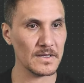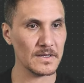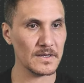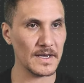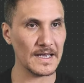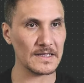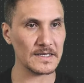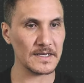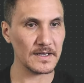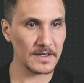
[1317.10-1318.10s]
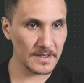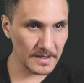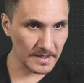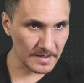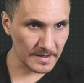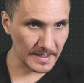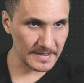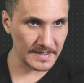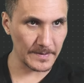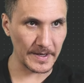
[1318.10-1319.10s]
Hey, Ali. Hey,
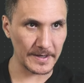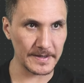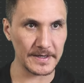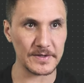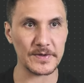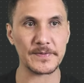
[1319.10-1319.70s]
Tapman. How you doing?